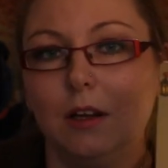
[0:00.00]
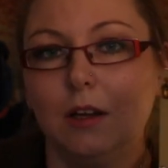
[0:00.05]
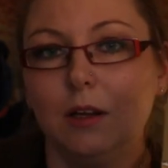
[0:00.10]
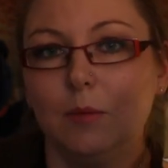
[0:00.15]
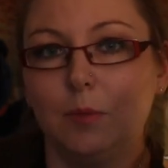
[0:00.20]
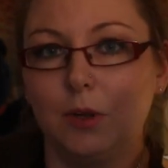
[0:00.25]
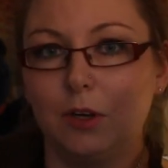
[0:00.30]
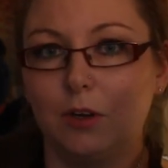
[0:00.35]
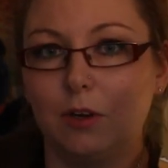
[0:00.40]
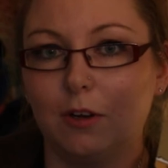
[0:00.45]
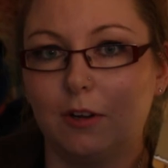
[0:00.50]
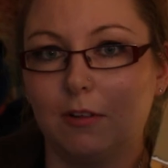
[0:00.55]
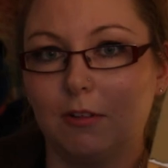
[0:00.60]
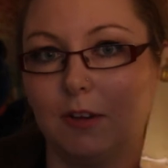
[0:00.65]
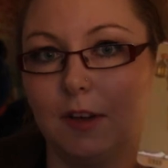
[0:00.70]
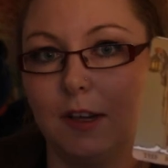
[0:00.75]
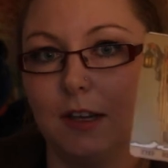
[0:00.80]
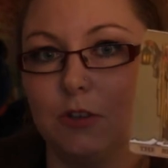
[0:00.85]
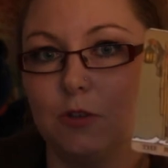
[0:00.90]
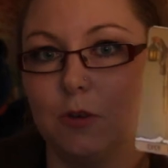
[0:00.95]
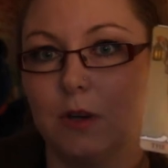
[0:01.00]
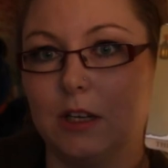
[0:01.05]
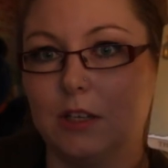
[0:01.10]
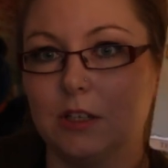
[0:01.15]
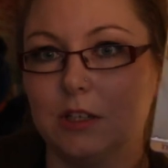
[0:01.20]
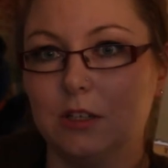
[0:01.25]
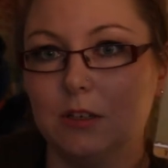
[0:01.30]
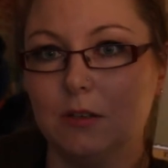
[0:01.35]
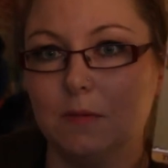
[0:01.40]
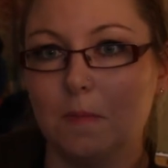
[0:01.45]
because of the
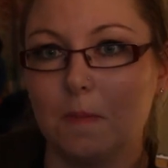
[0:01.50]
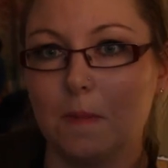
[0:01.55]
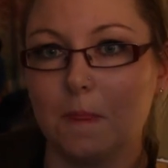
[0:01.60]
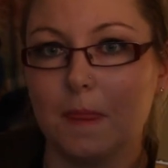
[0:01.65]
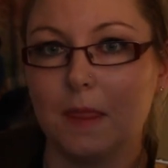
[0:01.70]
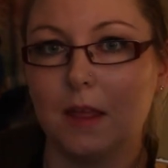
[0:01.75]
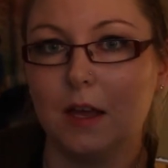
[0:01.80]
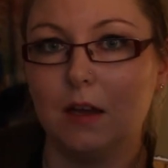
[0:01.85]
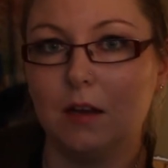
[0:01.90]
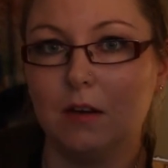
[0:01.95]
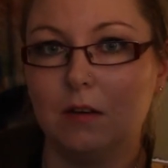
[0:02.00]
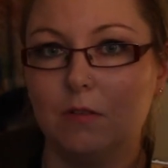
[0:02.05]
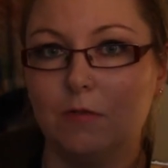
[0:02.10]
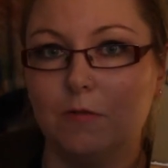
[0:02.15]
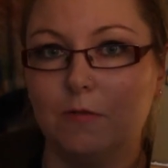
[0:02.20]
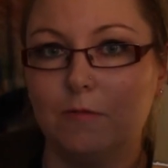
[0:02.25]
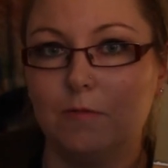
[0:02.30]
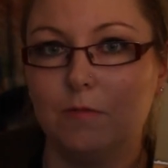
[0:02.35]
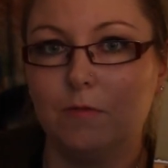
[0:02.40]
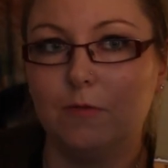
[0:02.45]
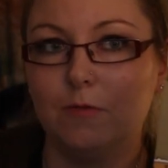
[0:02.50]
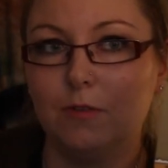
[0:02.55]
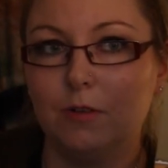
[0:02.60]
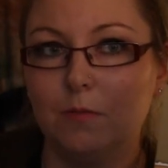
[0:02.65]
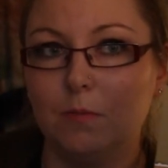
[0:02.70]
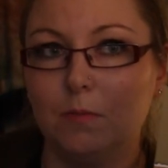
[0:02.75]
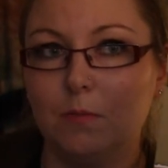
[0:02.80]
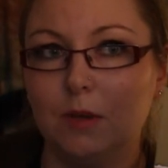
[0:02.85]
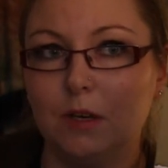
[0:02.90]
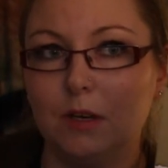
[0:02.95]
situation. And for
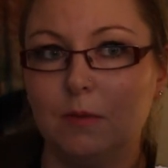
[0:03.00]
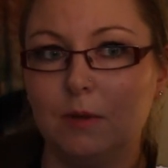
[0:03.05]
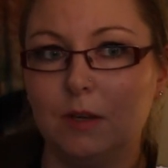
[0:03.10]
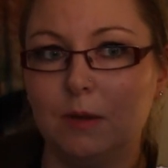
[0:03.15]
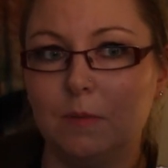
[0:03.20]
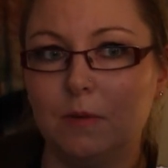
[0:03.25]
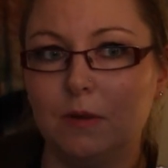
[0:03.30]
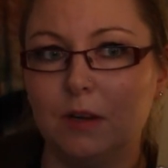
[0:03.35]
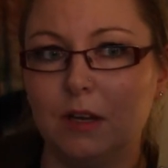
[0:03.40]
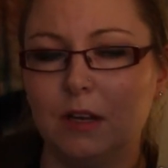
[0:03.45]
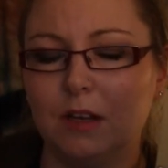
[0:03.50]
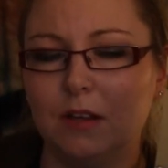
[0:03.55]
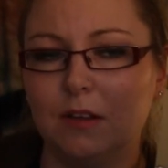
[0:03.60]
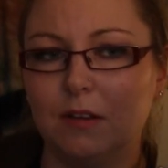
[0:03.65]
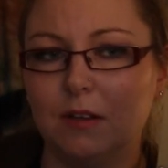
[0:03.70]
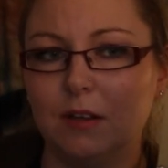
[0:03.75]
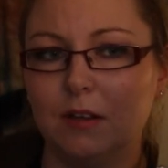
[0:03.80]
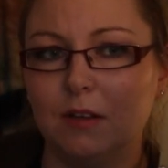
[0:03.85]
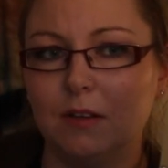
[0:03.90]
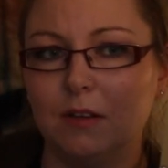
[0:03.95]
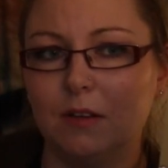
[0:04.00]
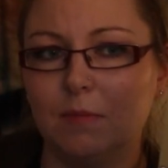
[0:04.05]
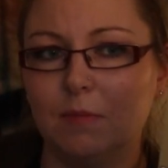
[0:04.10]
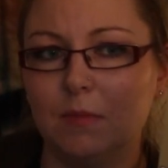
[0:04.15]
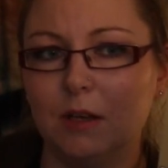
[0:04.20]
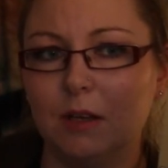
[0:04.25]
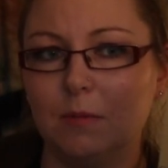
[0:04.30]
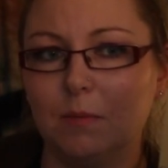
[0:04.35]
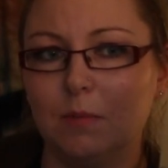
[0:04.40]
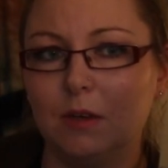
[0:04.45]
many people I think that
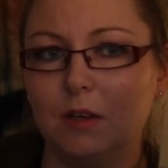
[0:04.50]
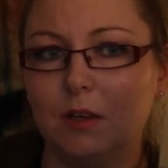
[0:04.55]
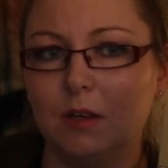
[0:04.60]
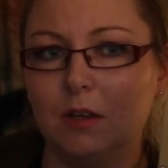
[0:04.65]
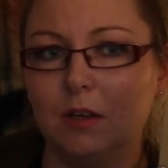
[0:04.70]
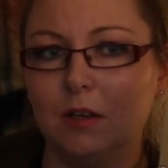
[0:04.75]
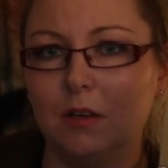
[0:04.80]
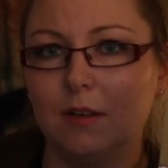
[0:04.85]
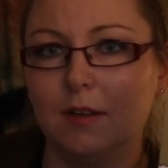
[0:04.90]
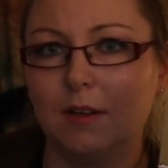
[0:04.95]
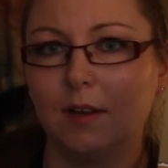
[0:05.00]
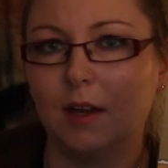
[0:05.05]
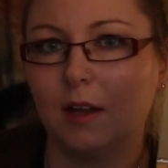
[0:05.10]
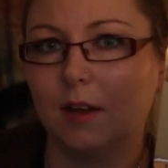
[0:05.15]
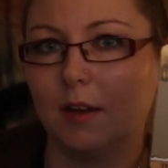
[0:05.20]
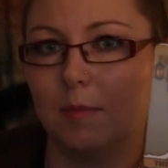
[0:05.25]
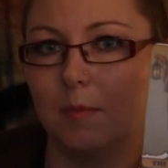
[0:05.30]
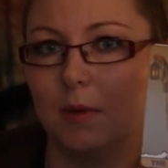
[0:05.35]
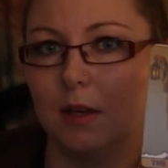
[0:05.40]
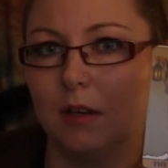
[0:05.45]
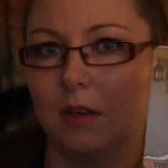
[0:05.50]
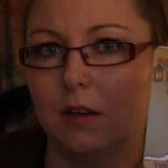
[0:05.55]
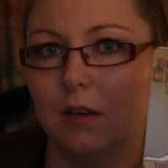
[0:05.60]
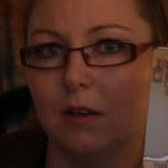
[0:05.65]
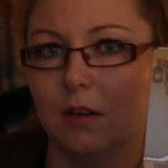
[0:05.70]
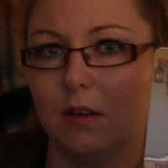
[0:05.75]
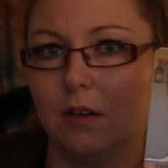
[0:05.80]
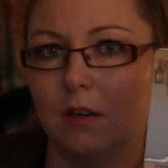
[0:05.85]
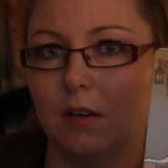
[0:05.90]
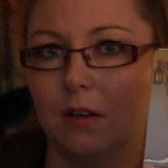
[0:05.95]
maybe it has
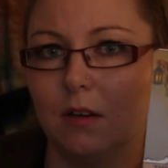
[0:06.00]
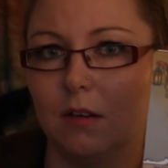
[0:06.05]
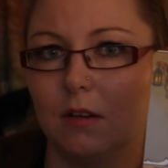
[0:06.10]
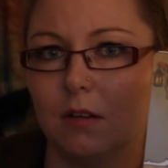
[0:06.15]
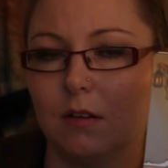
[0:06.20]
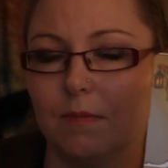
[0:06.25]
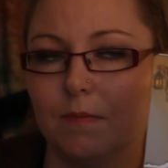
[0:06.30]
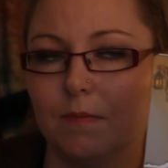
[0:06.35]
been